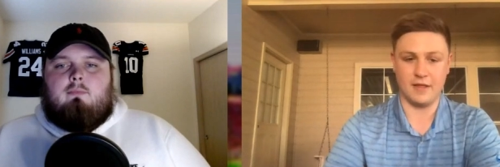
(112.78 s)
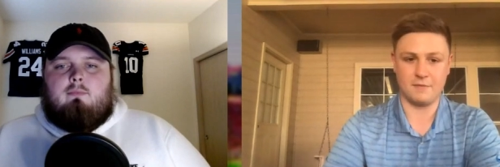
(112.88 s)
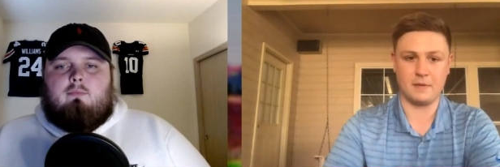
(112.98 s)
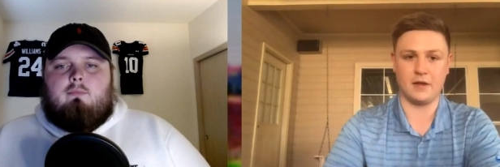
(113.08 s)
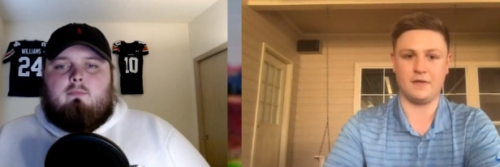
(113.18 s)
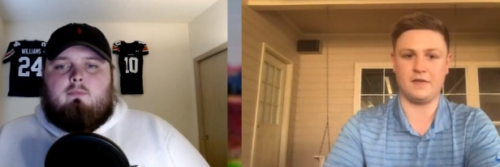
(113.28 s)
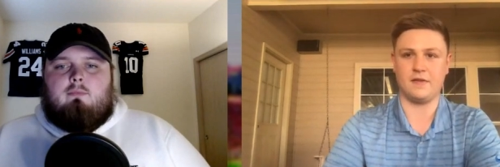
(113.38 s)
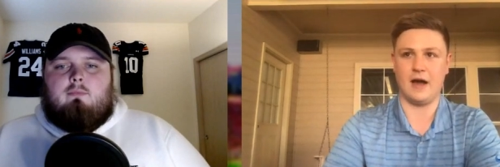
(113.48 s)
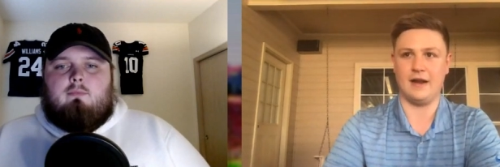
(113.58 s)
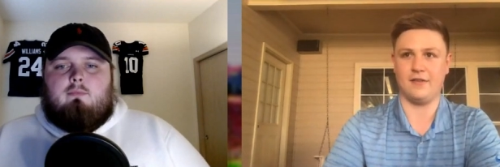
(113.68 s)
Speaker 1: that's because he
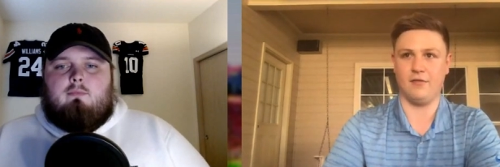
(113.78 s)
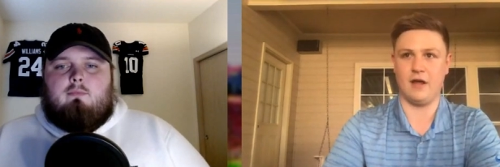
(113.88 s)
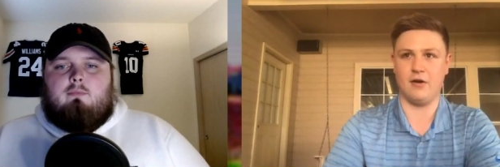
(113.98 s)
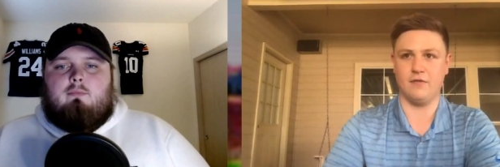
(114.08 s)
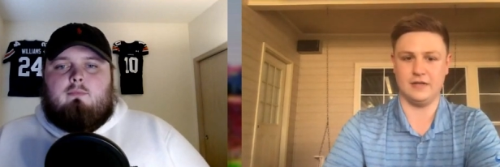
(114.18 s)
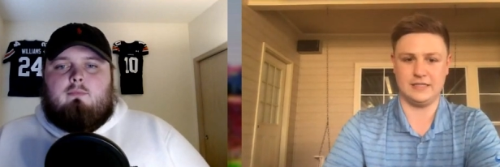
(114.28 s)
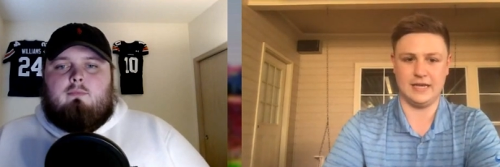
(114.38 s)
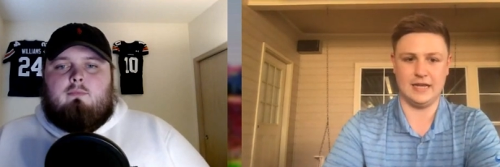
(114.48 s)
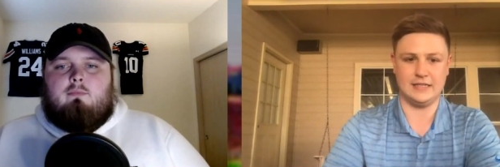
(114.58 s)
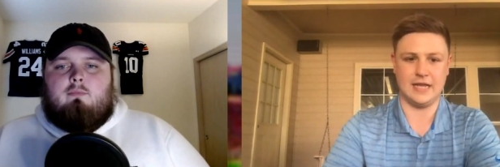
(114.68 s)
signed his letter of
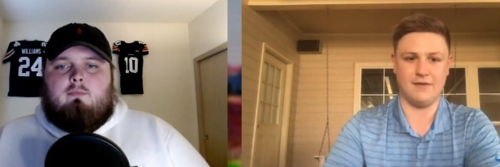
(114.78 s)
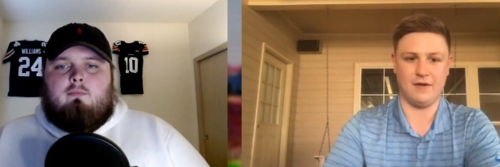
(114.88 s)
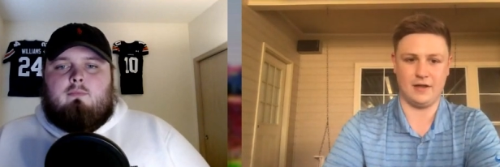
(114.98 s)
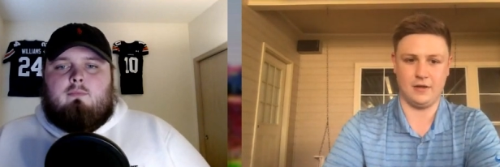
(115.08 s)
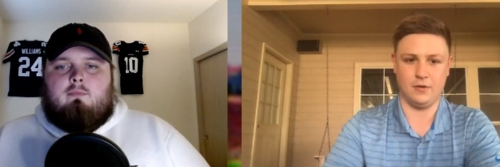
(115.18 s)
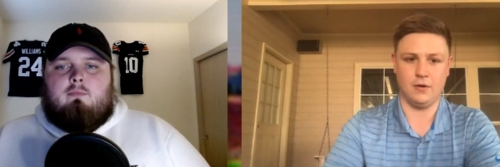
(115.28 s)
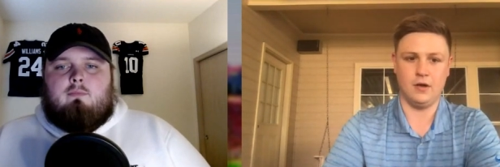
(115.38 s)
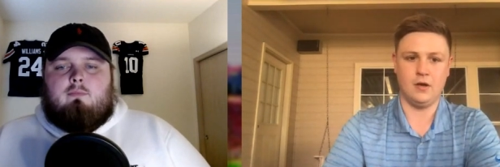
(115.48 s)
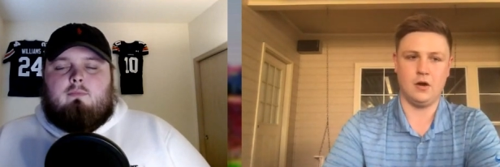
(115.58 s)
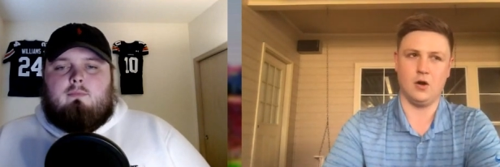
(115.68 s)
intent to FIU
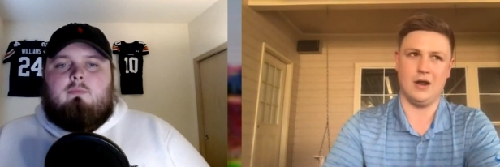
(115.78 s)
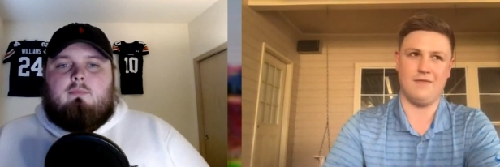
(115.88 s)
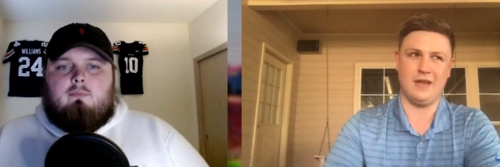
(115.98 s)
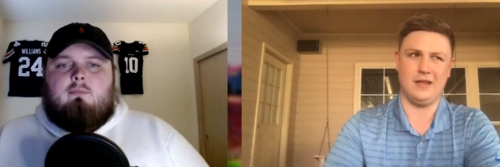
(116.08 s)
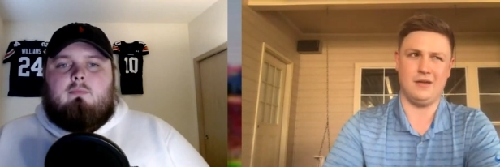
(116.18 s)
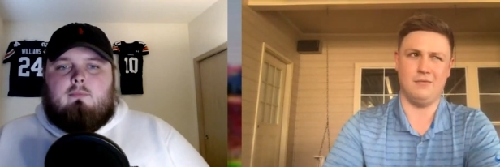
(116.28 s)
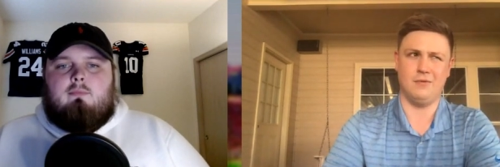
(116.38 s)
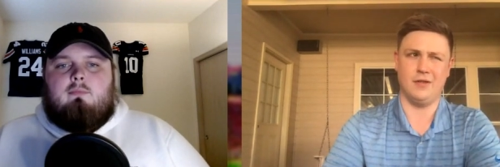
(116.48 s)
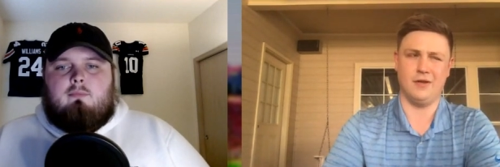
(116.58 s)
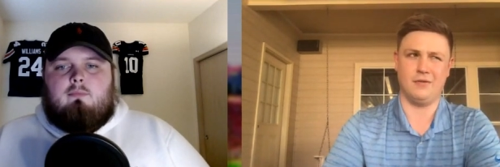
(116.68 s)
or FAU,
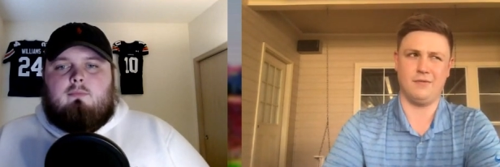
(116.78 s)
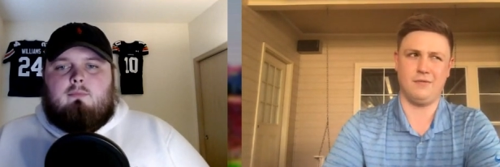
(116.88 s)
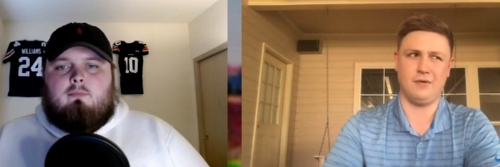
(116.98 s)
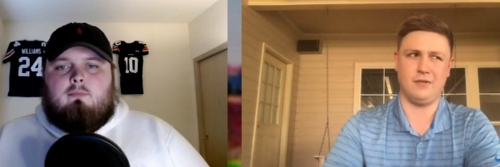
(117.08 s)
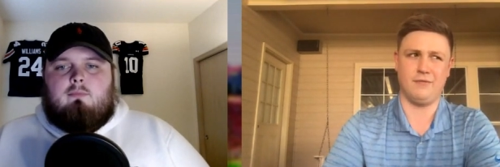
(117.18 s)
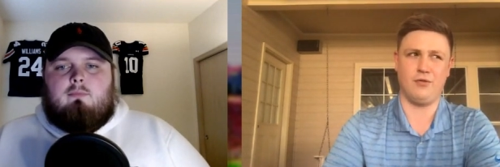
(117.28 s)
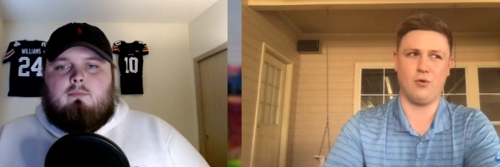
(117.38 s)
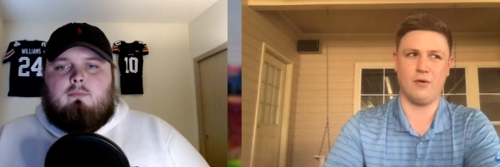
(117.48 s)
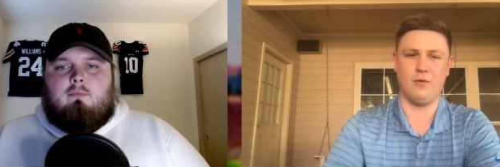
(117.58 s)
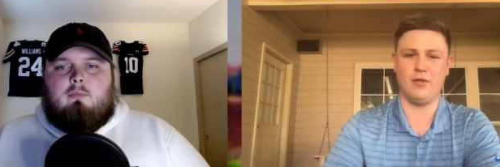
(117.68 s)
one of the
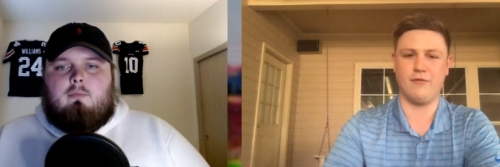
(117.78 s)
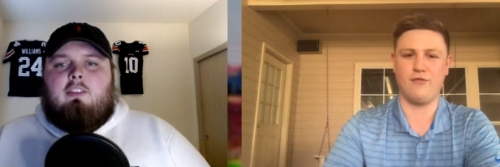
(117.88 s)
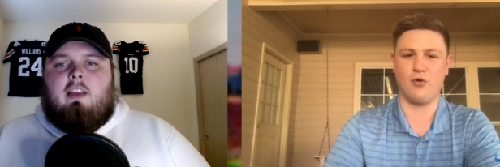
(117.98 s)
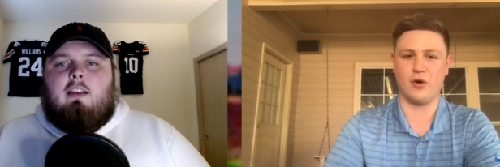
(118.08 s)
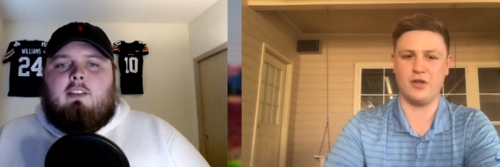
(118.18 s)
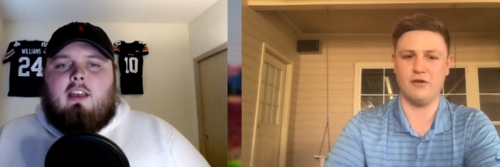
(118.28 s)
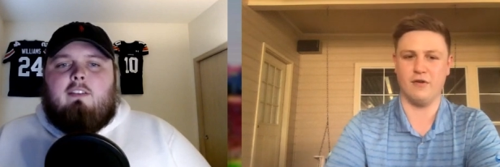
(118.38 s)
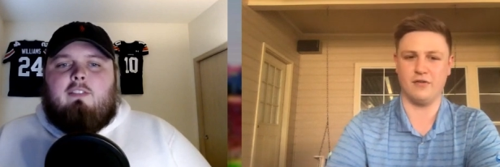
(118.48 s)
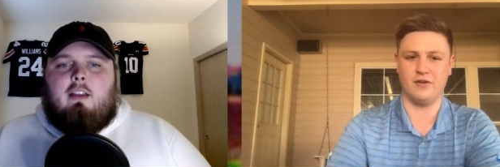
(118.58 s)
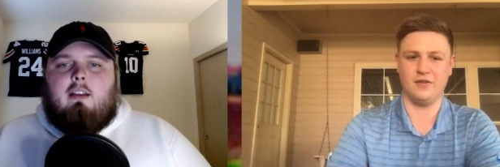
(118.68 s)
Florida.
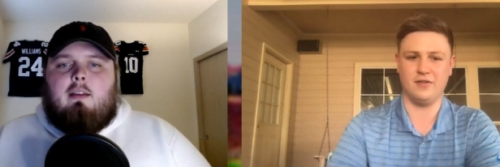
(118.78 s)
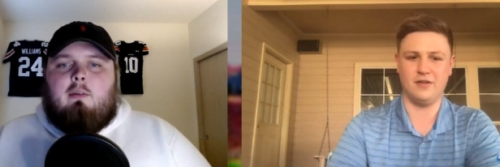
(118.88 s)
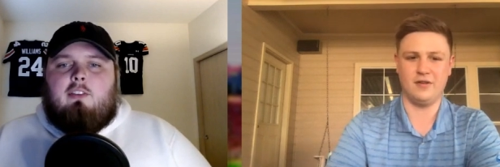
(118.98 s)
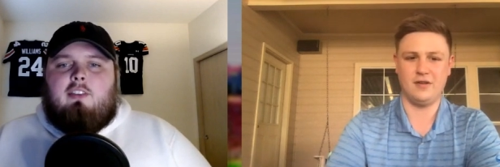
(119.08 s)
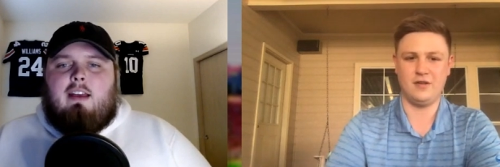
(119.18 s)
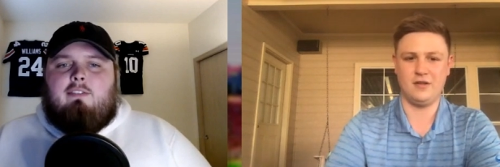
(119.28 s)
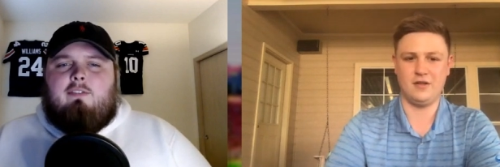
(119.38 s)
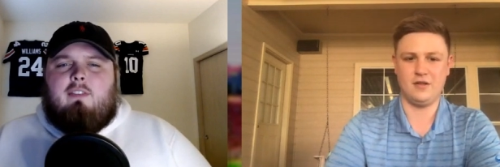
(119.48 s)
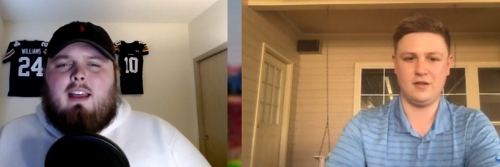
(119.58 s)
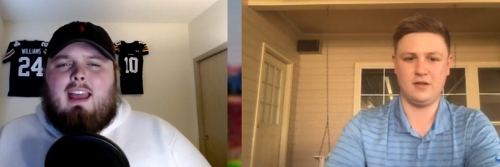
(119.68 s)
Speaker 2: It was
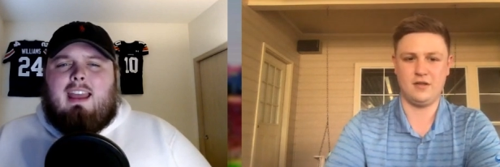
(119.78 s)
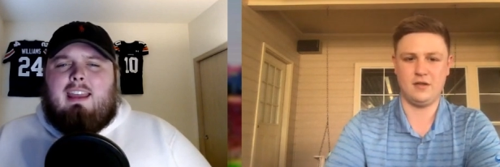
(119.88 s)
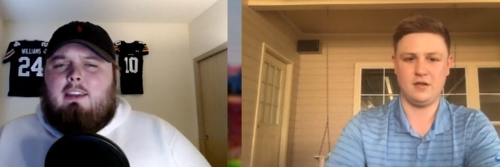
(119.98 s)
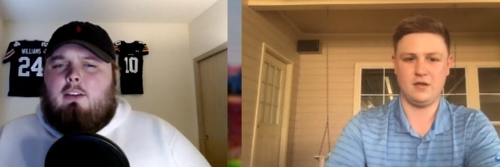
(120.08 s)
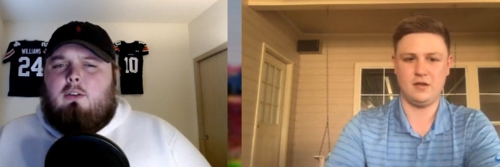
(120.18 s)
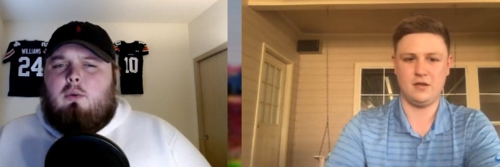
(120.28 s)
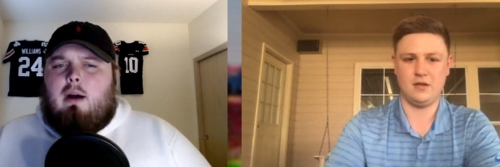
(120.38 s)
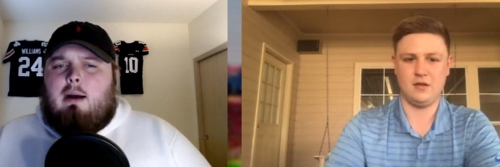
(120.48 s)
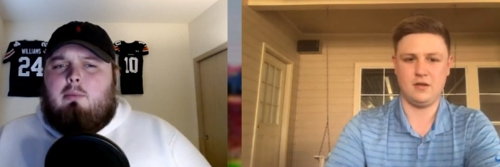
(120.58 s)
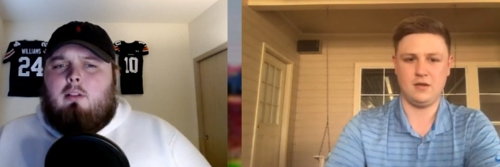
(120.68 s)
FAU,
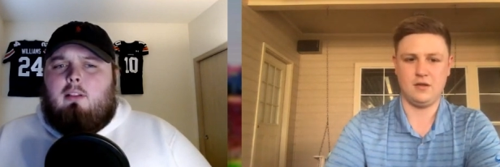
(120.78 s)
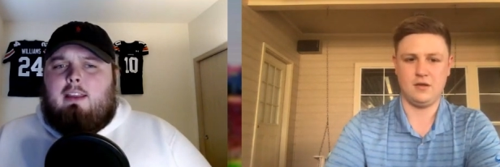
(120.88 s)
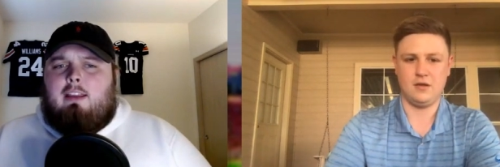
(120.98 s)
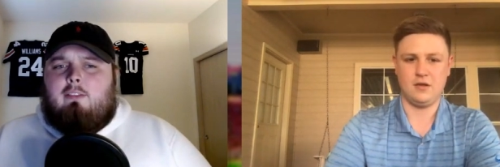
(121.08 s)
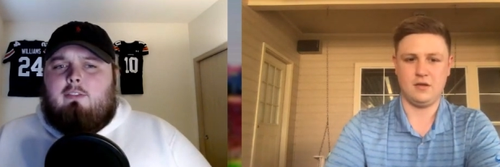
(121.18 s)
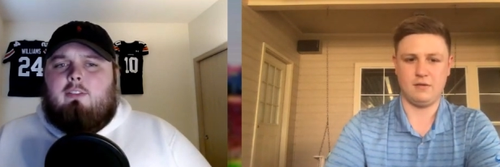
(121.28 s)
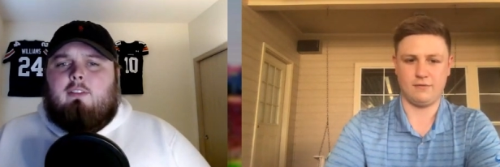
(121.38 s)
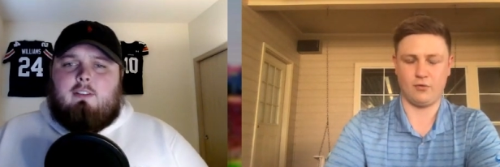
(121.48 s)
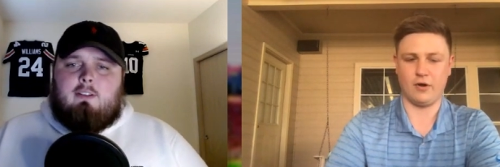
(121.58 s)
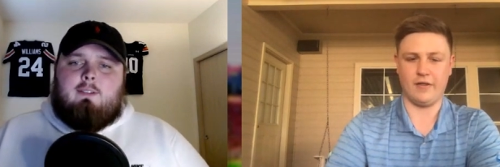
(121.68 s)
I believe,
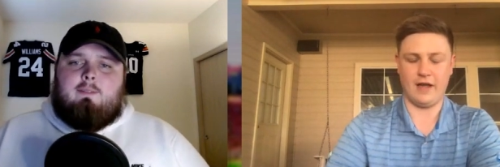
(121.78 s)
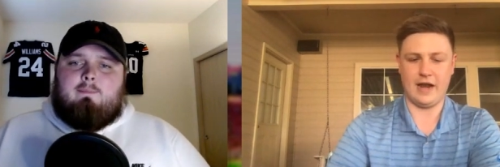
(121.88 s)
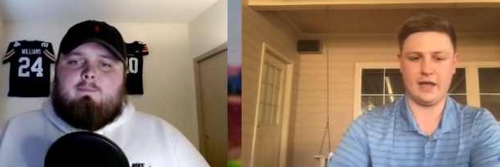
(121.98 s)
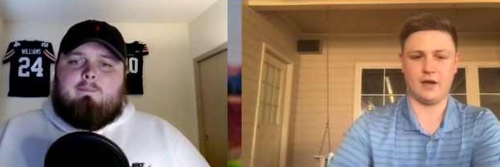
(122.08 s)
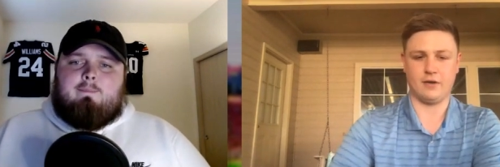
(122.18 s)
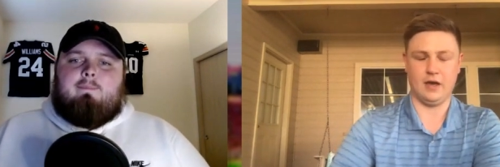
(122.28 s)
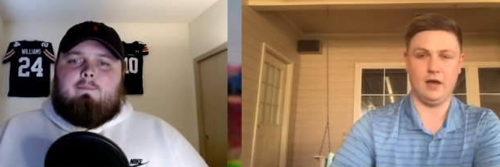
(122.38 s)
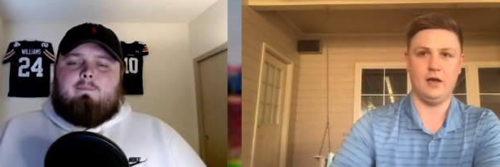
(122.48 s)
or Atlantic. Okay,